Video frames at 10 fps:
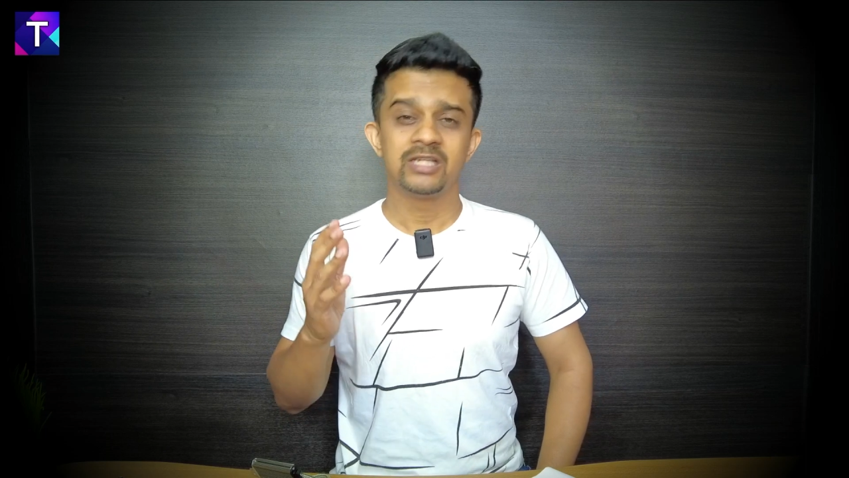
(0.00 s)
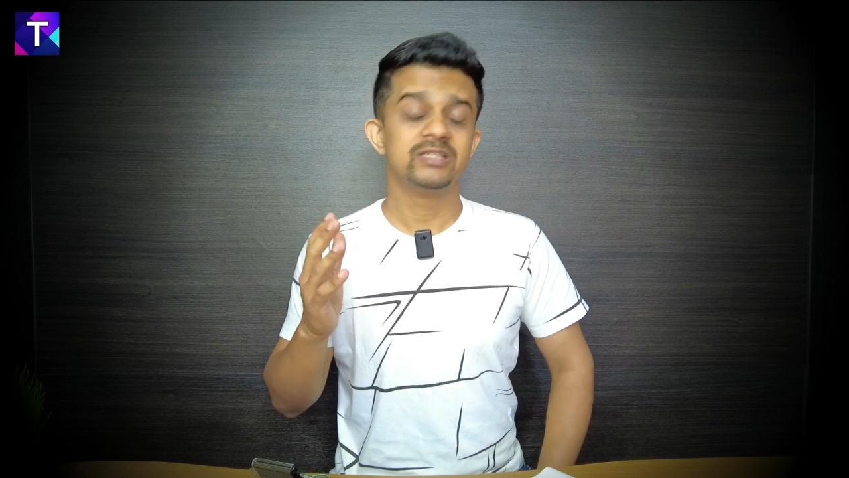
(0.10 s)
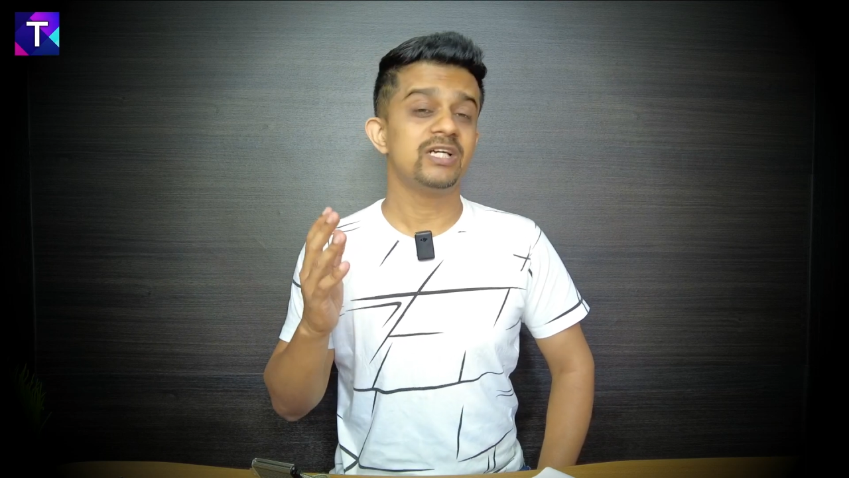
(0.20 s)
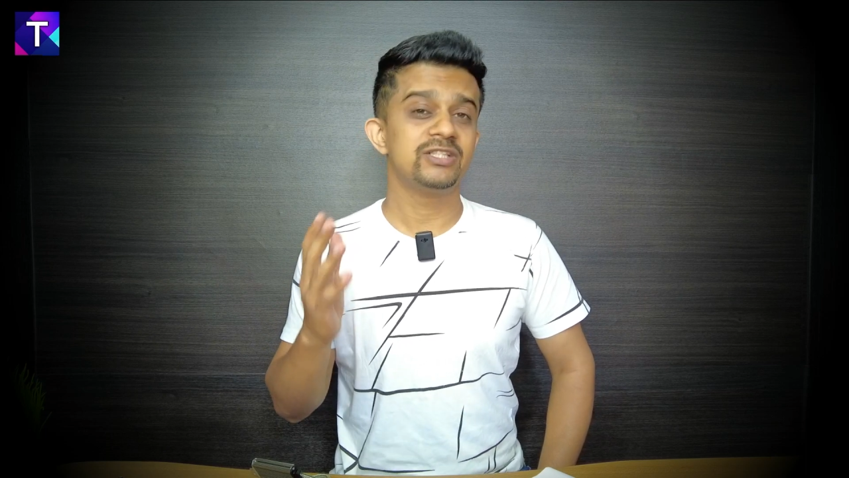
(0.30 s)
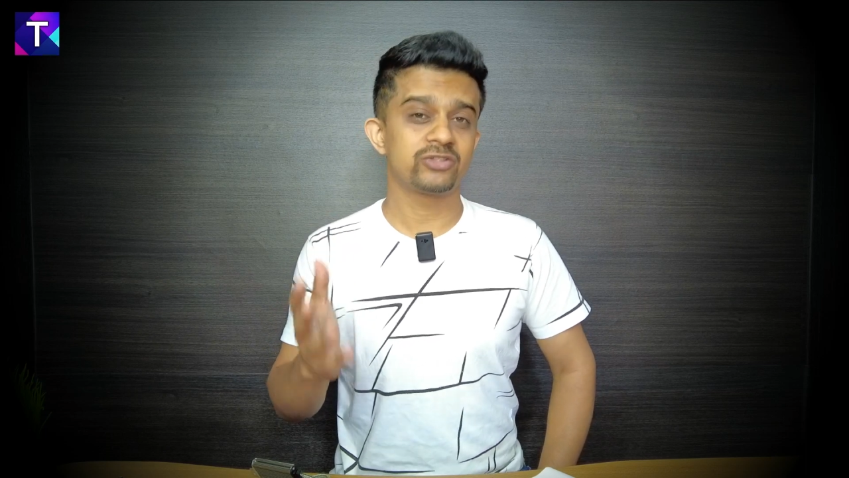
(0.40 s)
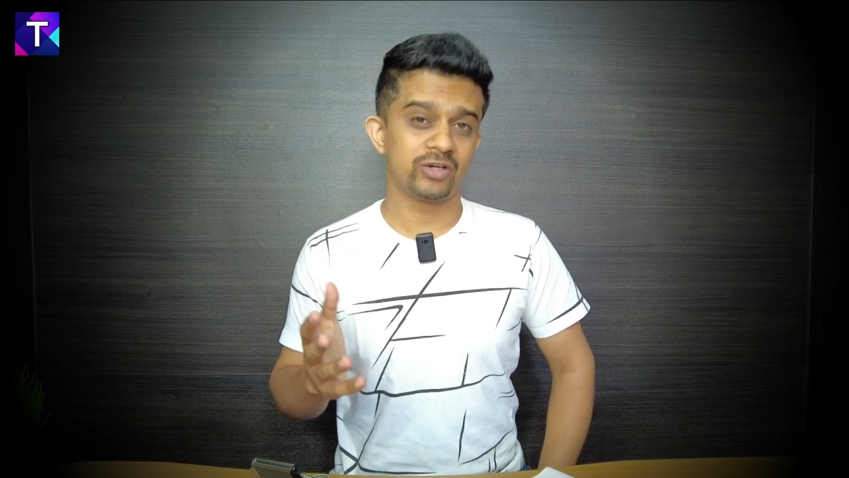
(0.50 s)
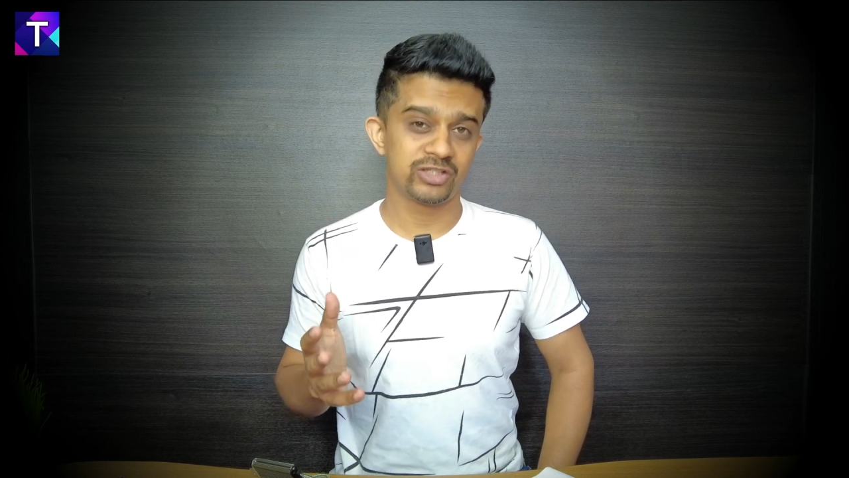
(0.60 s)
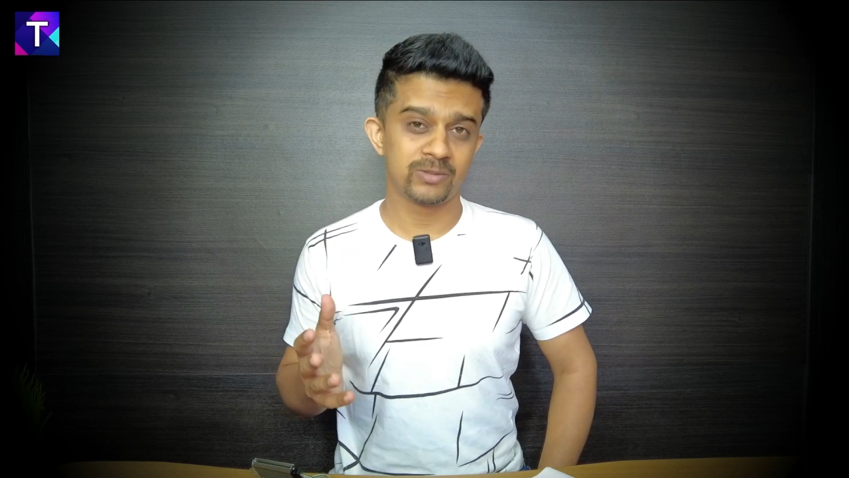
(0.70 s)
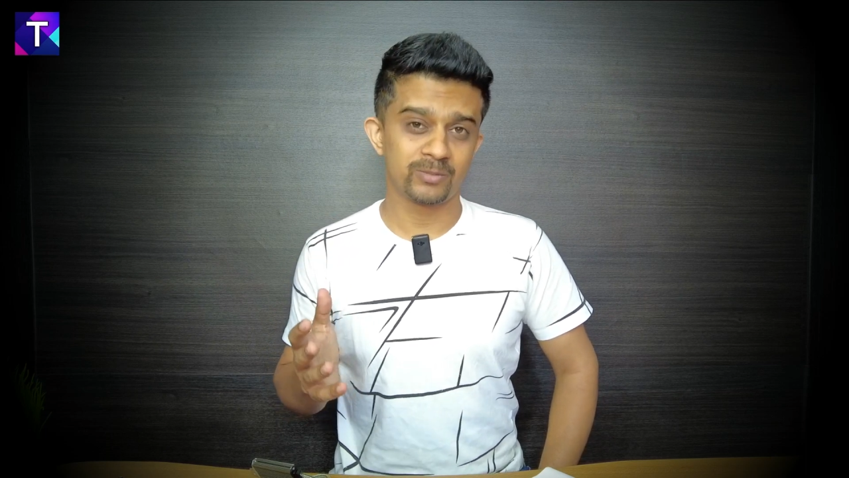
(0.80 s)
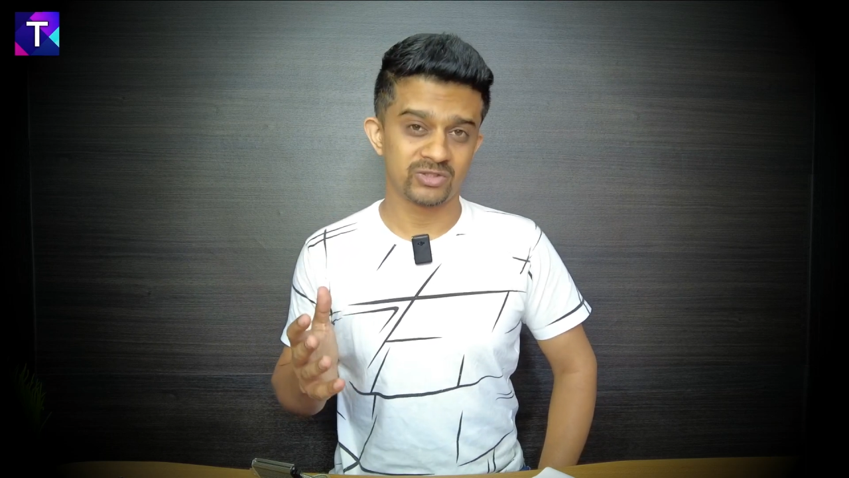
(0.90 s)
the
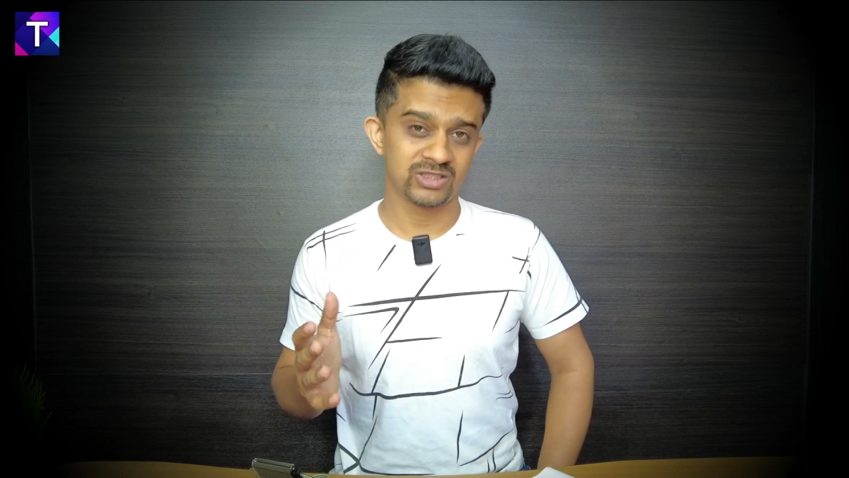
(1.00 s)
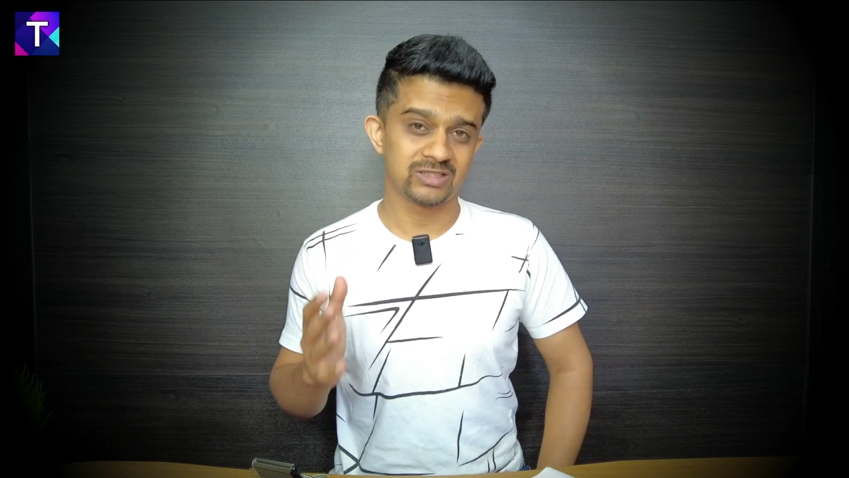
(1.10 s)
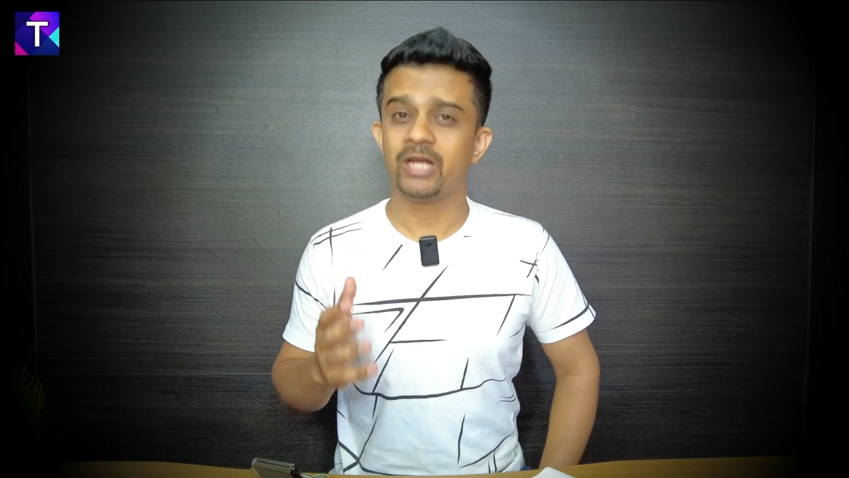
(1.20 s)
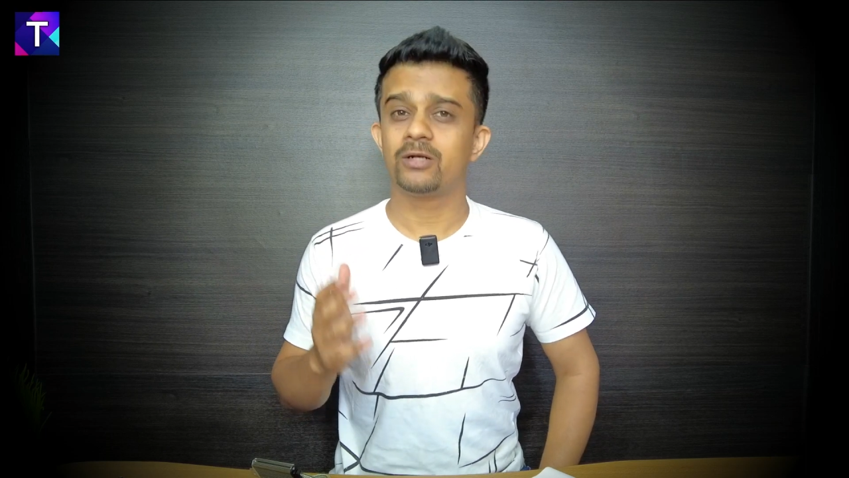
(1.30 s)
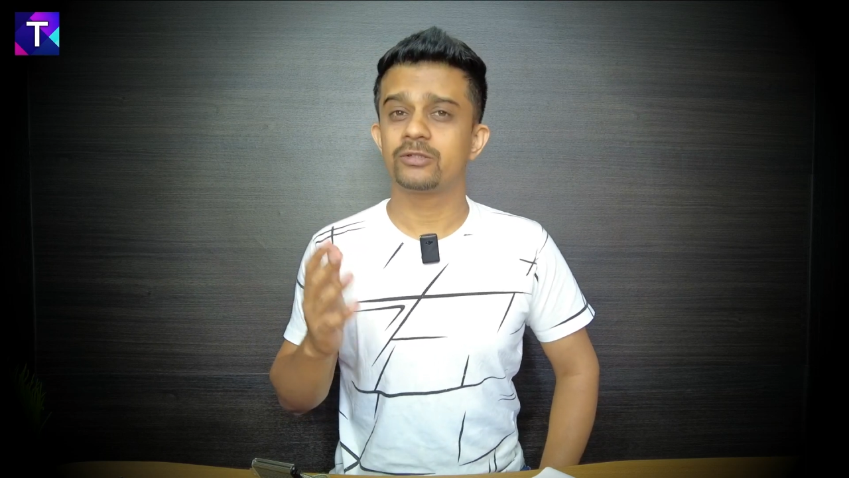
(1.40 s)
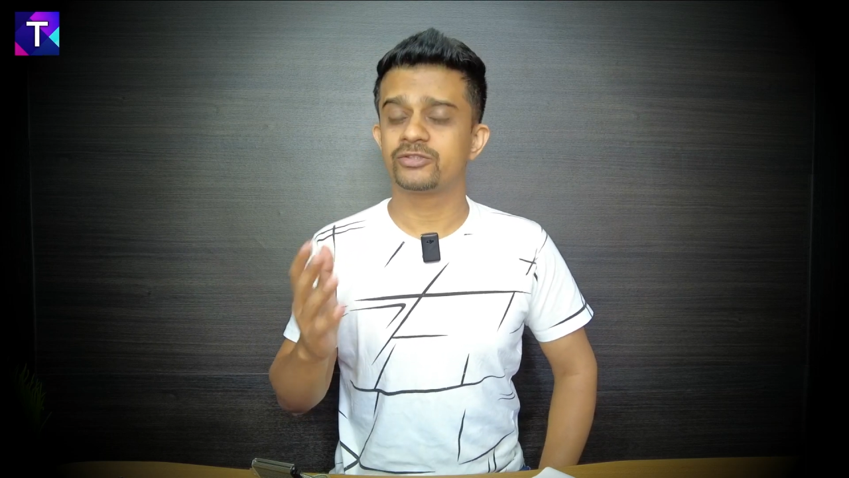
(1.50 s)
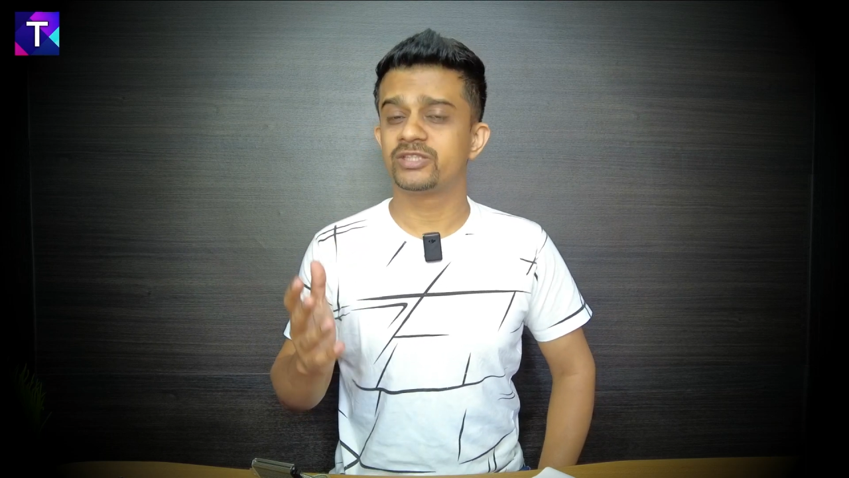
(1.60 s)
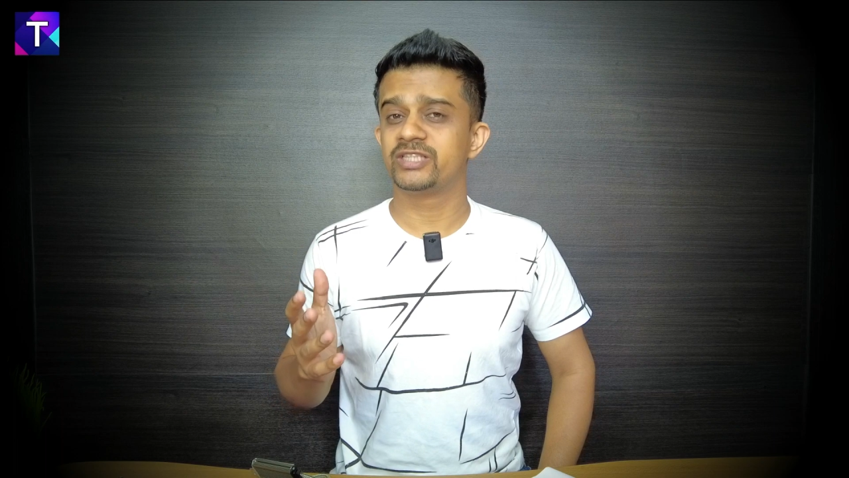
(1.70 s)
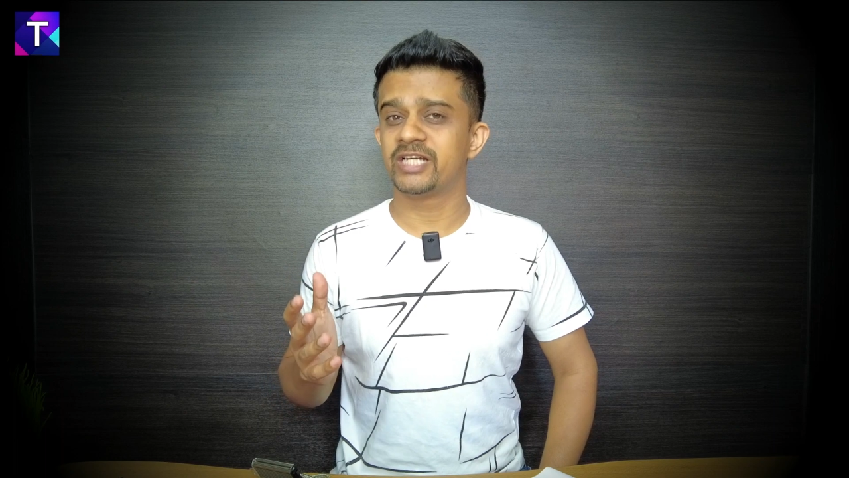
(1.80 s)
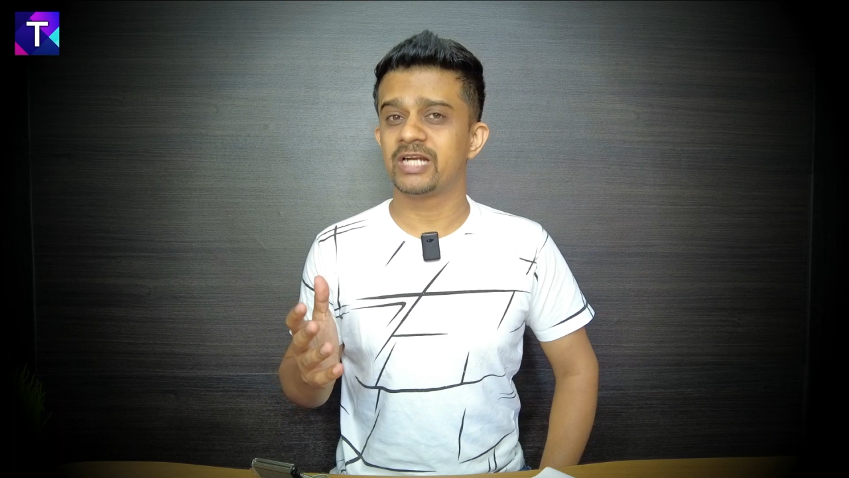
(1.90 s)
installation process, and also
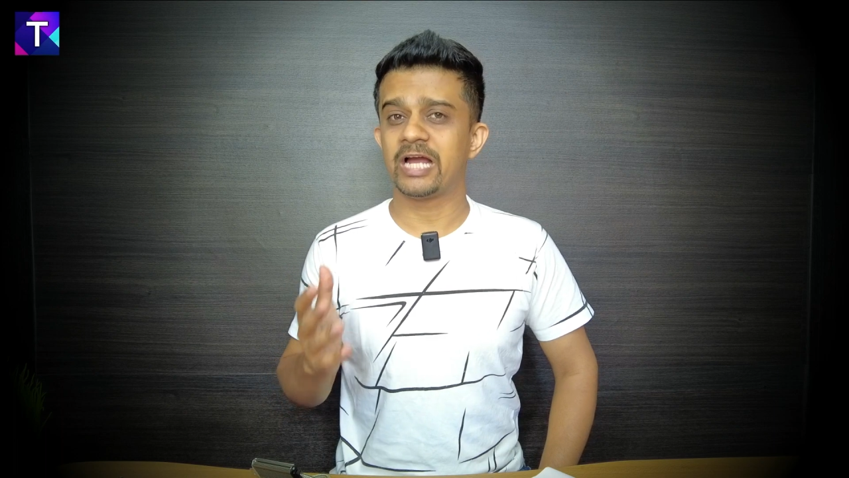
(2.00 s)
in the end,